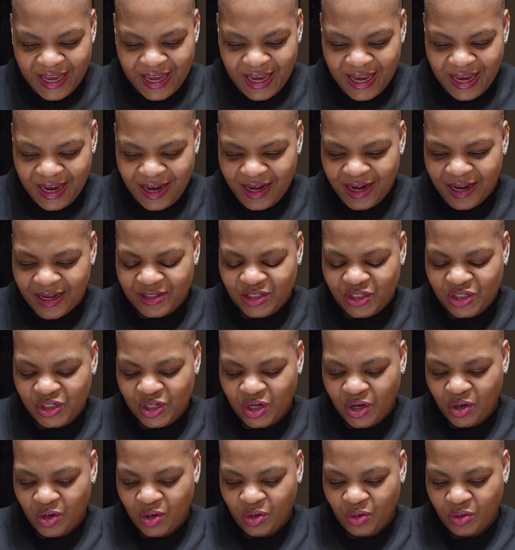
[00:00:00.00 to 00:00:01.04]
And I
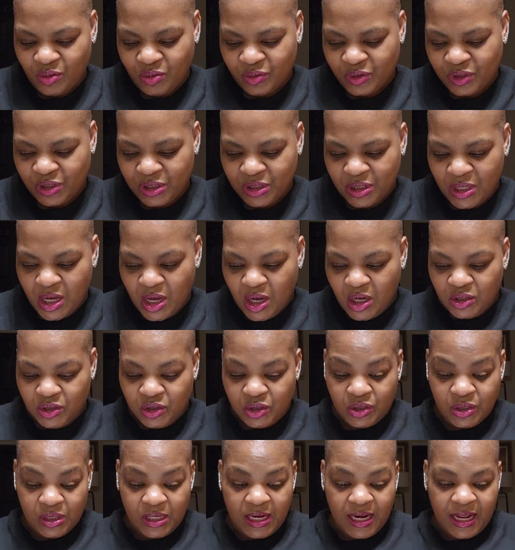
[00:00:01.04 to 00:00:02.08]
chose
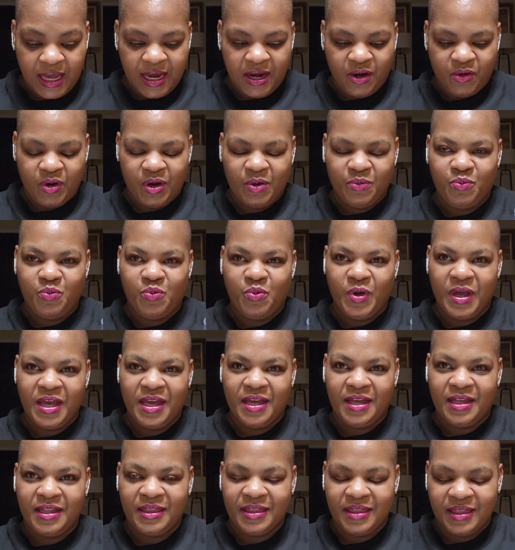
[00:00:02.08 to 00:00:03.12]
to layer it
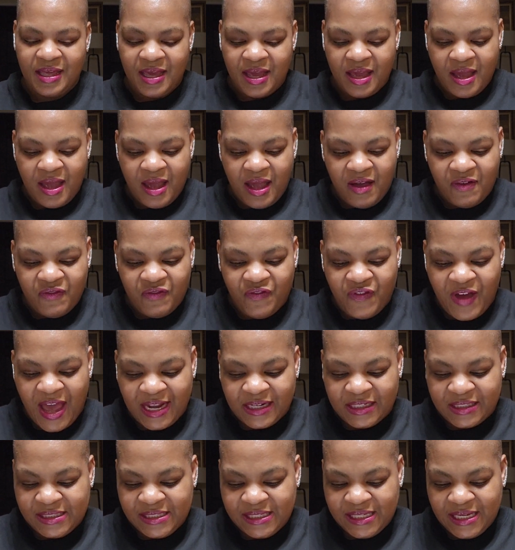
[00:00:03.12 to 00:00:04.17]
with
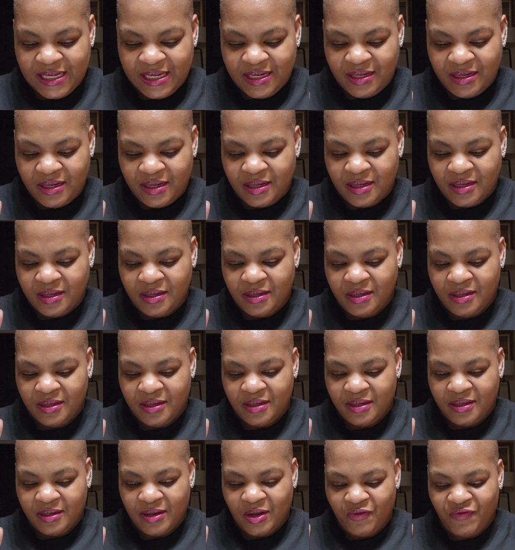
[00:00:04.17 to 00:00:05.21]
Valentino
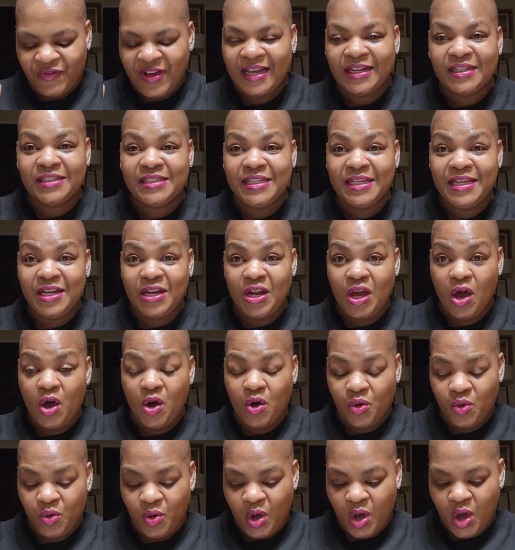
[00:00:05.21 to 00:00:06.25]

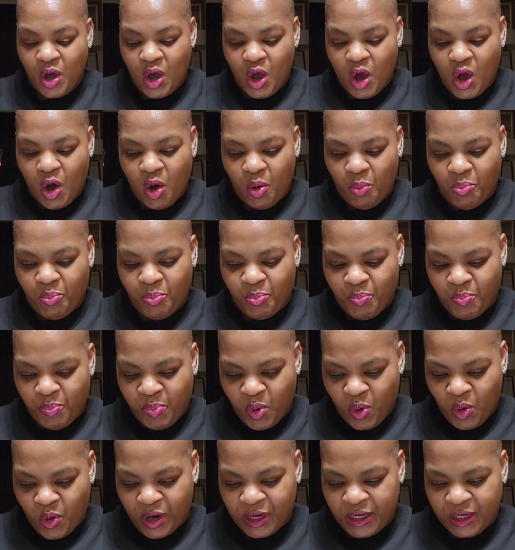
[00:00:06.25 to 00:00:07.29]

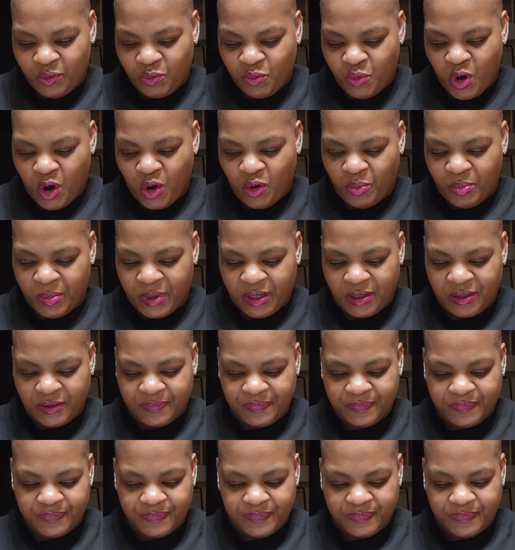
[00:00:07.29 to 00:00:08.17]
Born in Roma.